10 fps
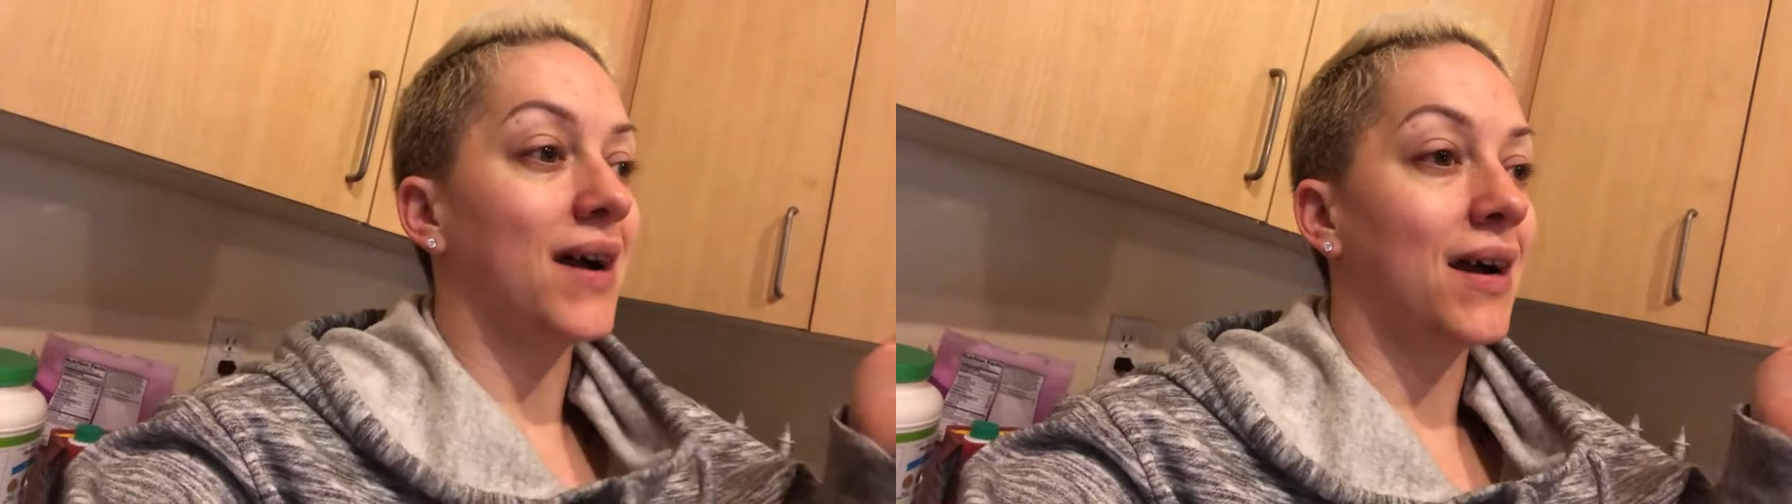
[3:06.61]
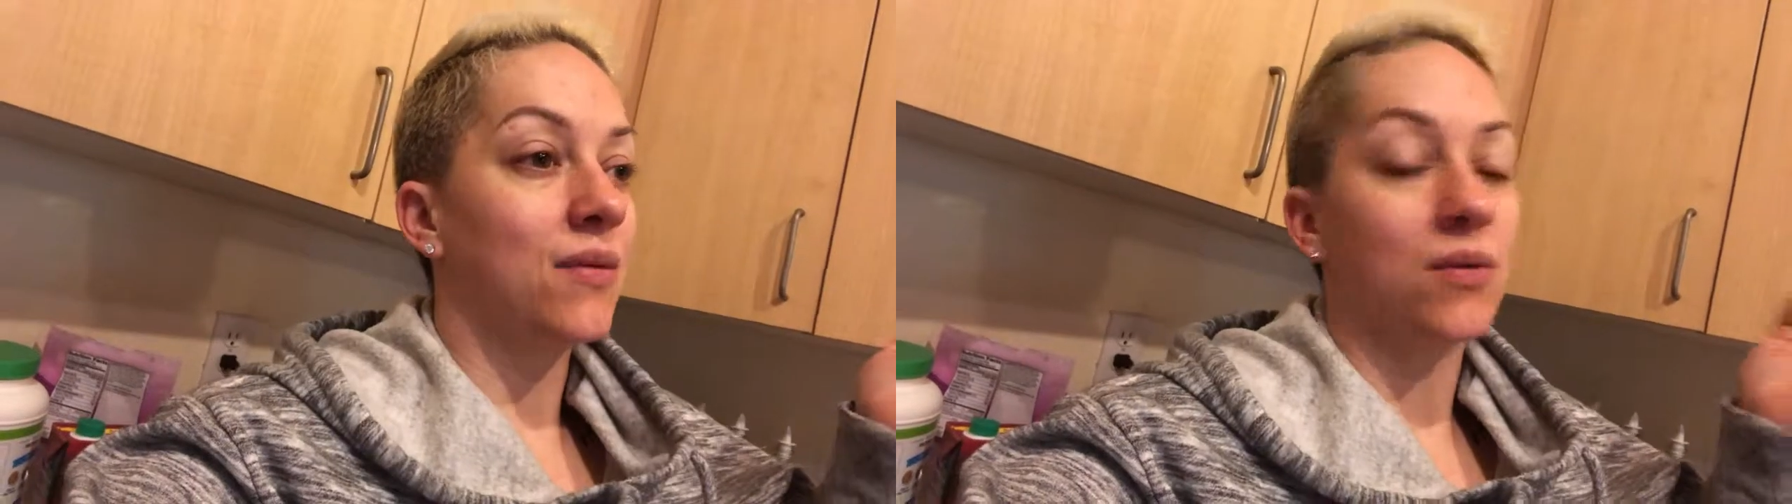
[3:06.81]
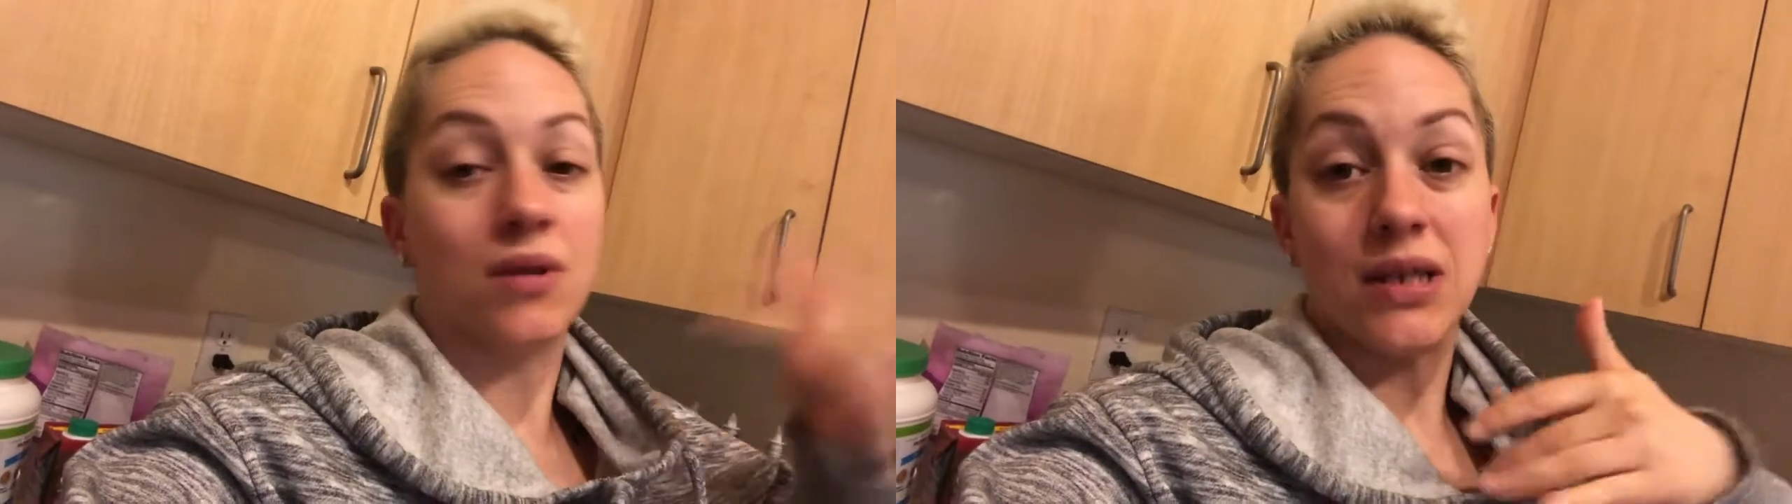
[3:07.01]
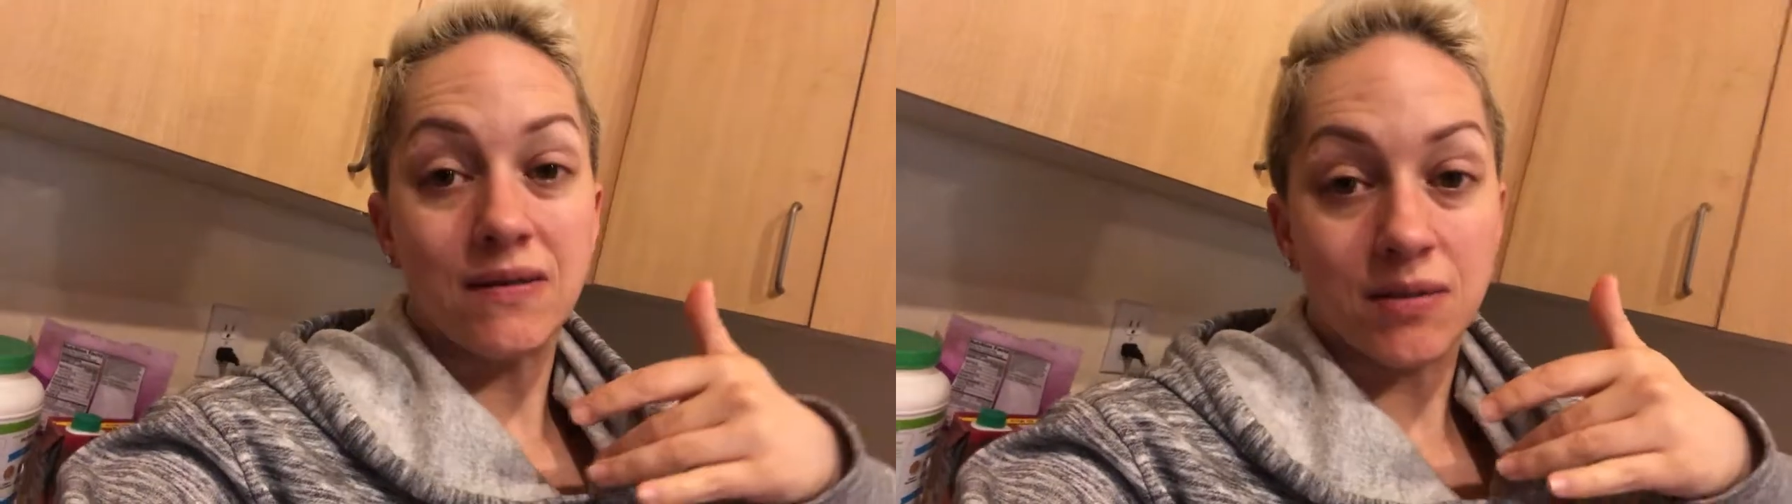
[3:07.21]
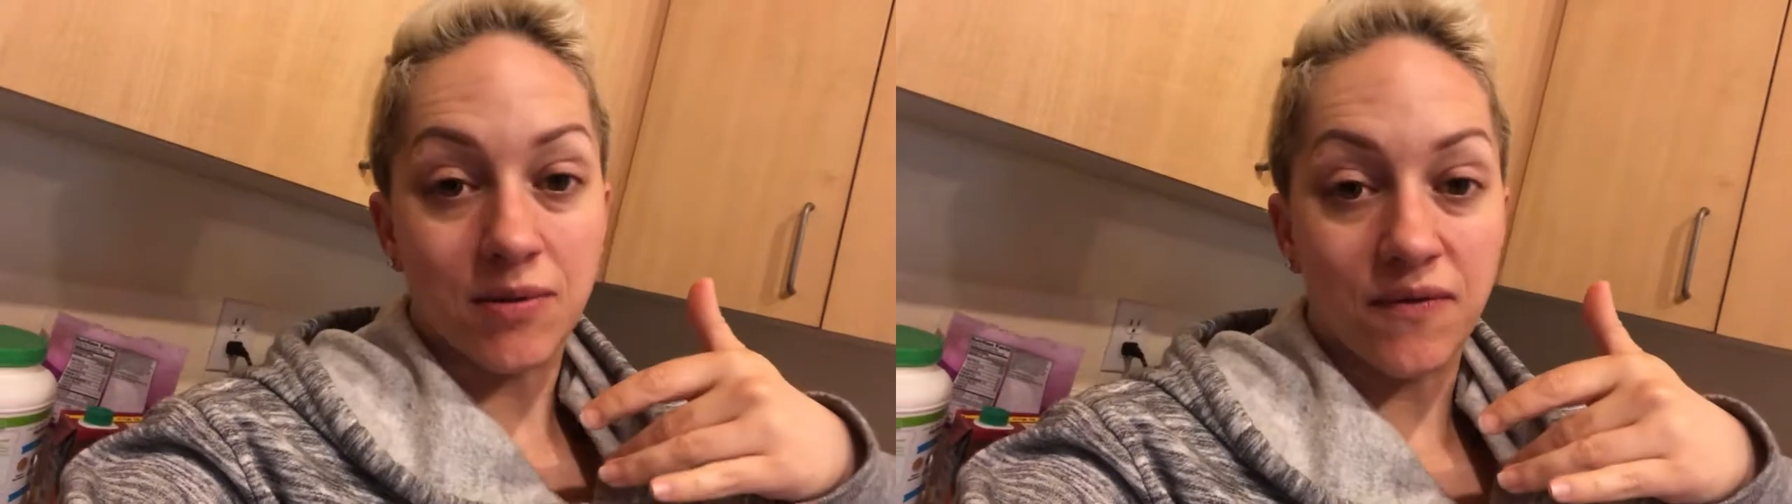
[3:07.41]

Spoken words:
I will leave some